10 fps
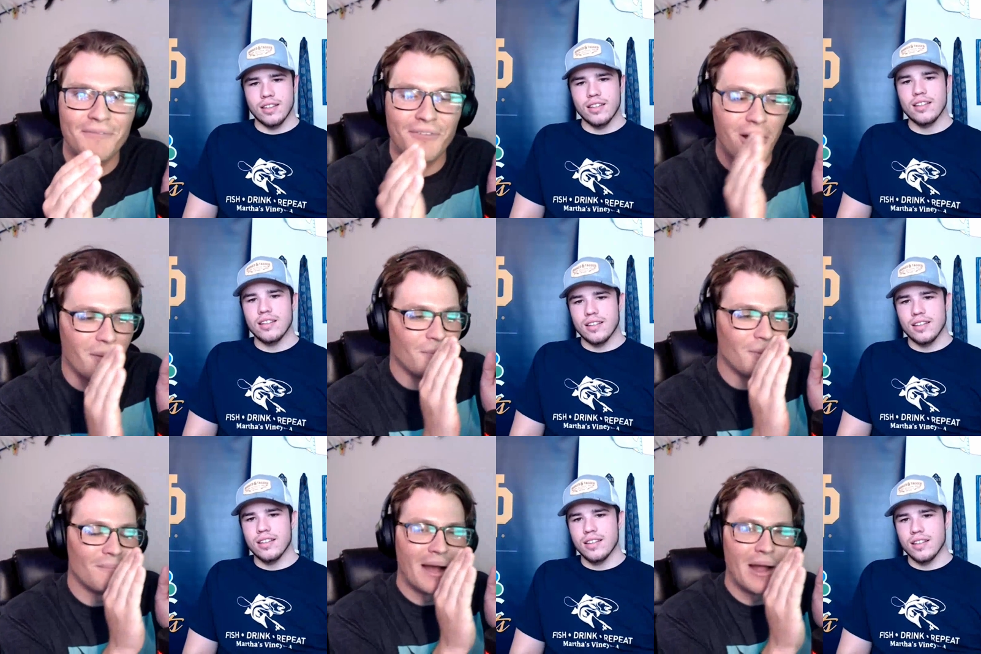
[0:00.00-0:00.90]

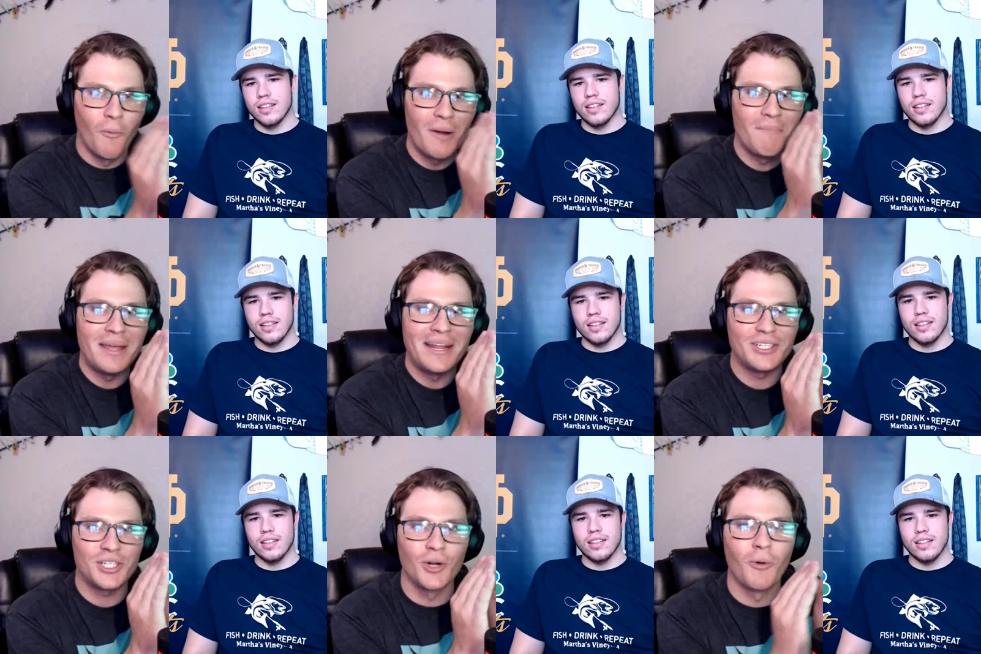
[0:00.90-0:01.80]
Speaker 1: from my one
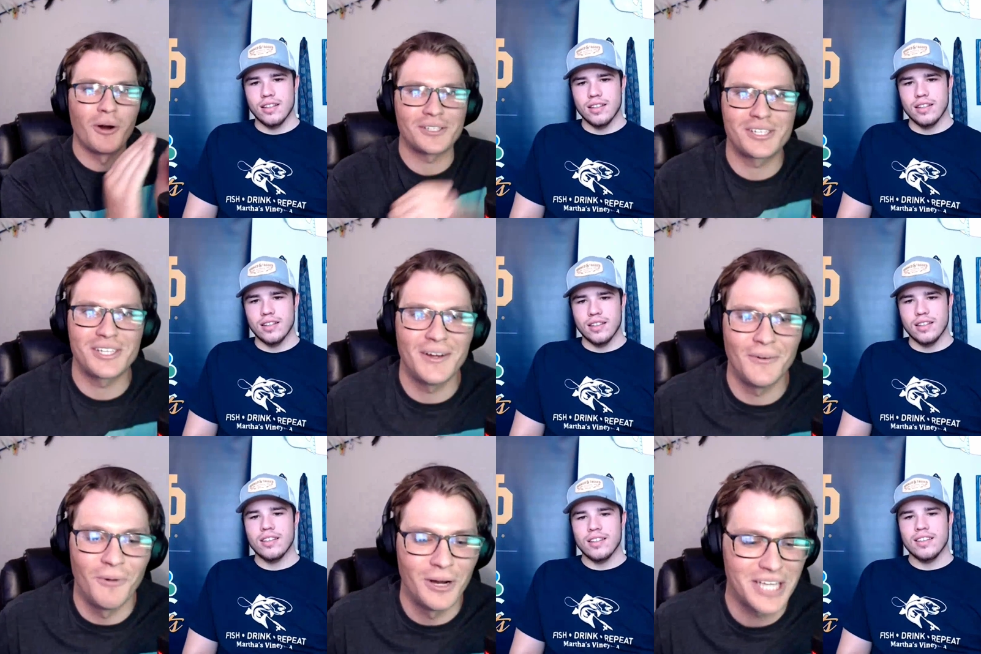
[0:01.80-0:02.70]
minute shorts
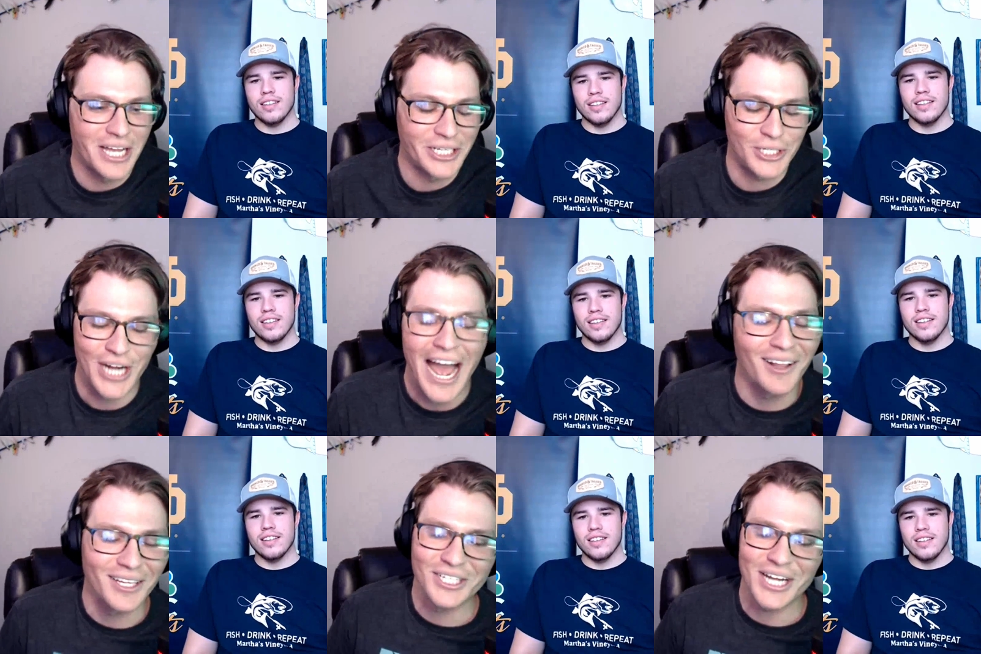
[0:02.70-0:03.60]
was a
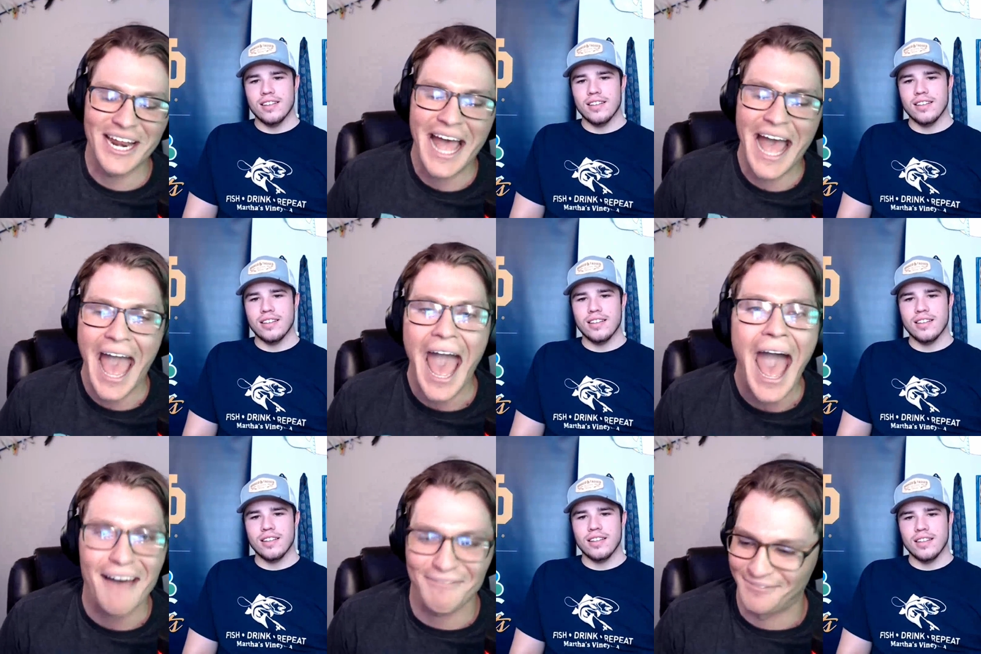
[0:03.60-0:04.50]
challenge and a
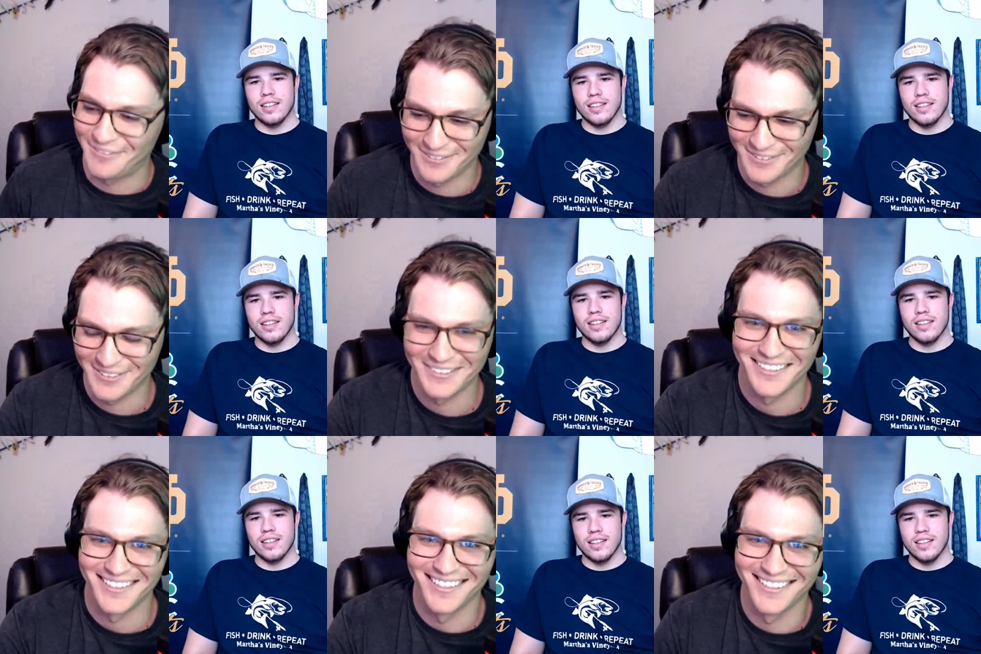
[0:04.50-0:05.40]
half
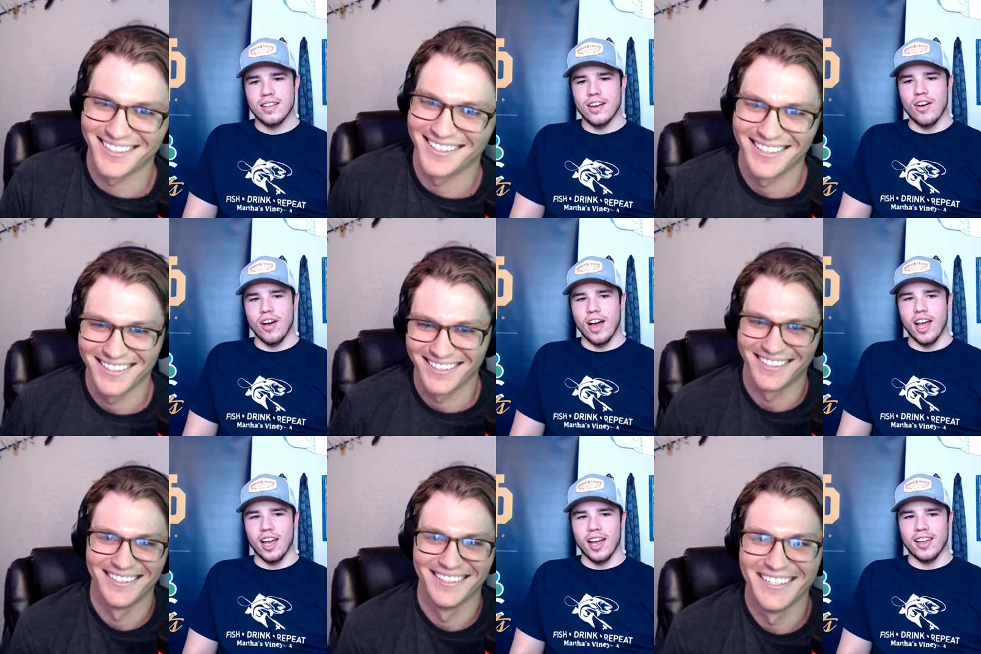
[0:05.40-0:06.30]
Speaker 2: Oh,
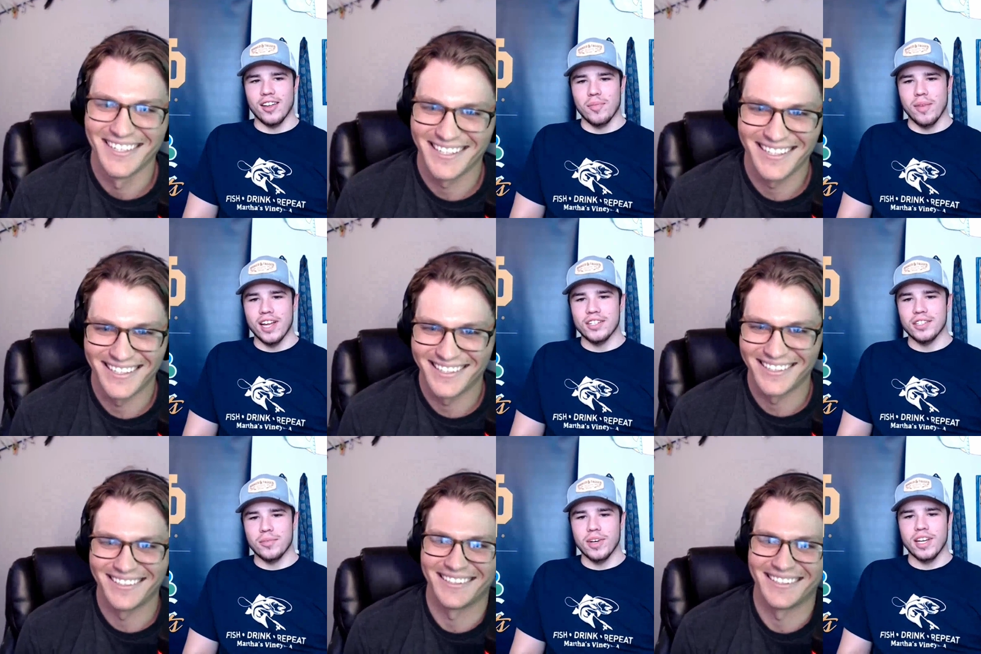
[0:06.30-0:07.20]
I I can
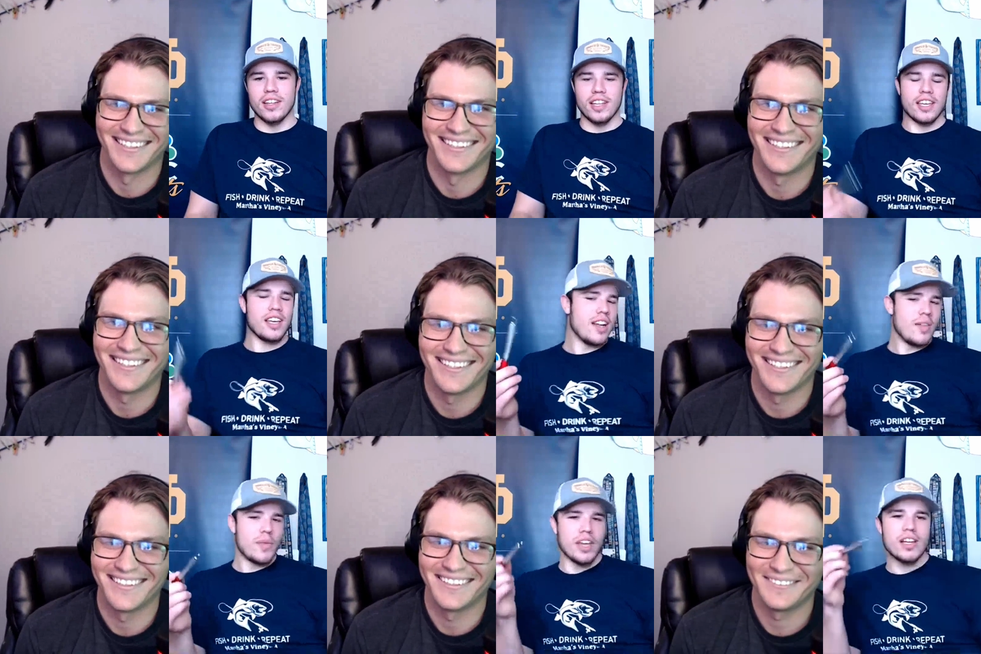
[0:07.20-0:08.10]
imagine, but it,
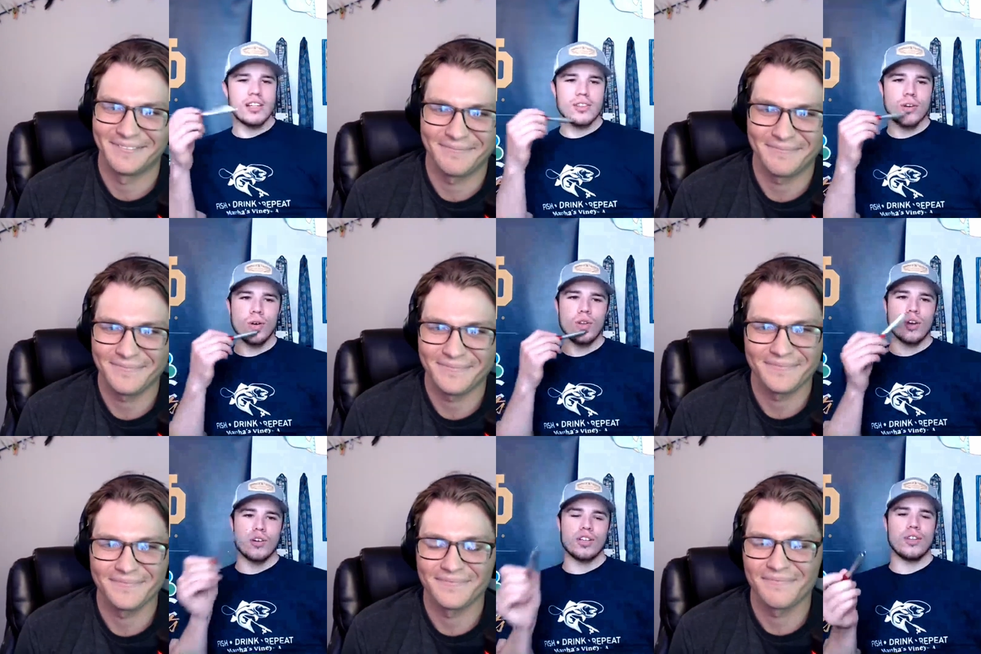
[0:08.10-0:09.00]
like I think
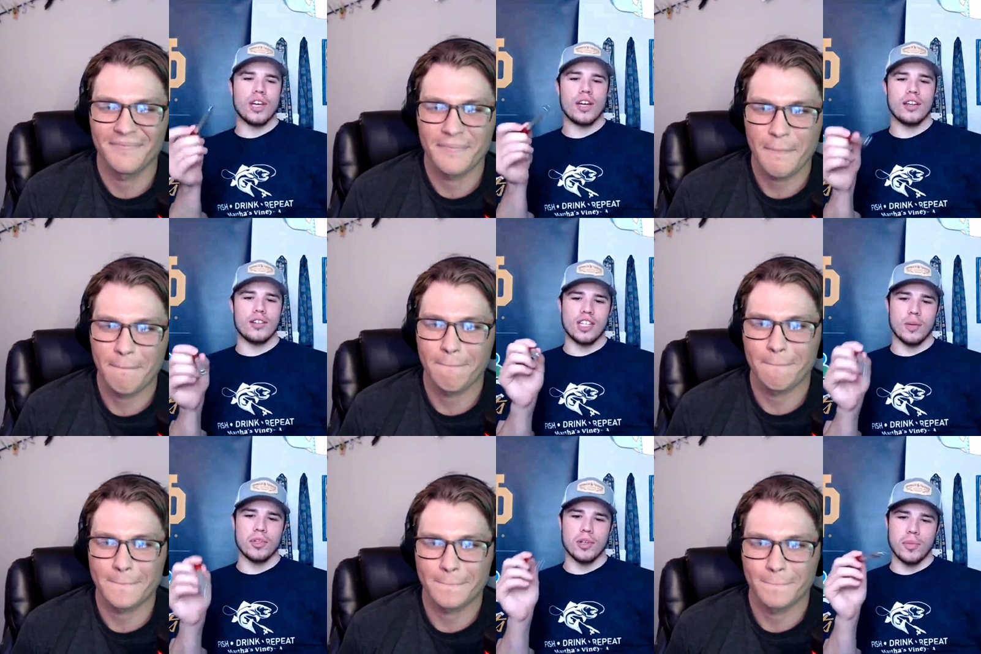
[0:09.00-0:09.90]
it's cool though because you
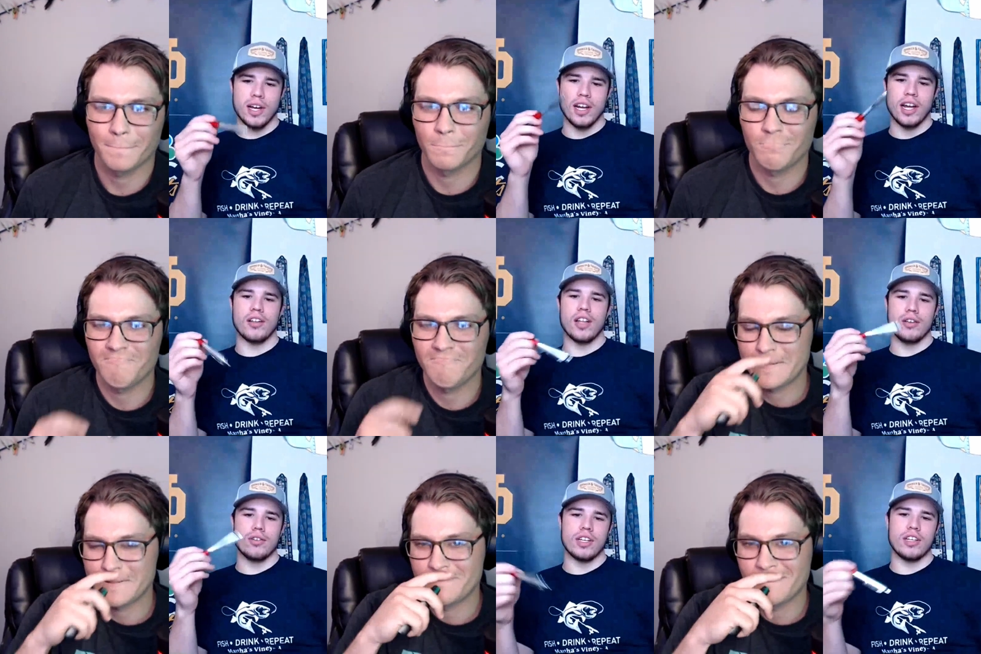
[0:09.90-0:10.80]
kind of you stumbled
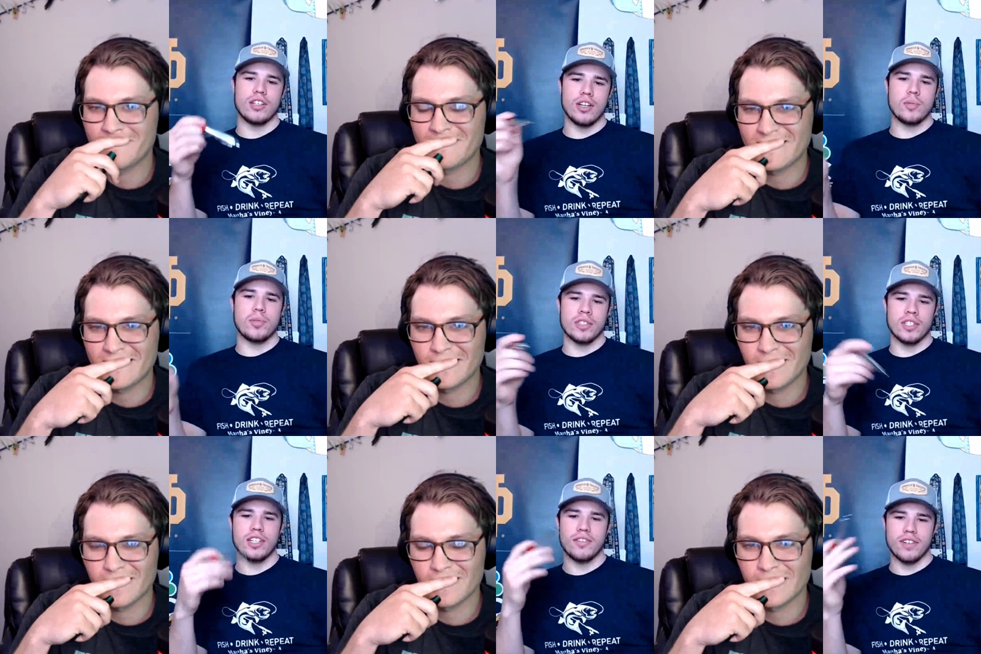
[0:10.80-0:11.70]
upon how like you said each